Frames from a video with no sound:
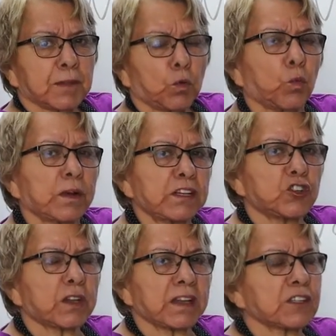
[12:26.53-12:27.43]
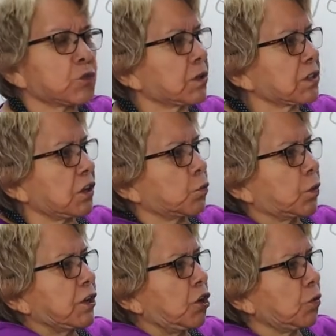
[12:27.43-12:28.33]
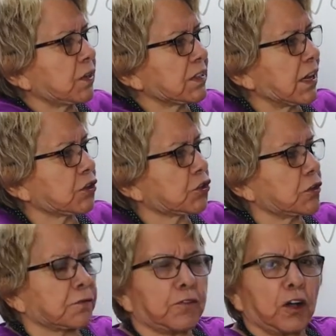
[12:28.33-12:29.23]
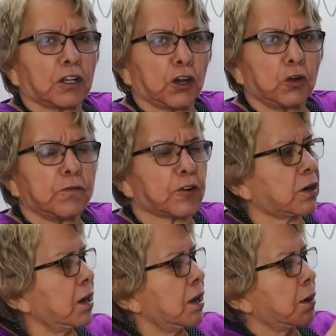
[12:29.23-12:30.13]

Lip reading: What did you get as a result? We know this hair is going to fall over,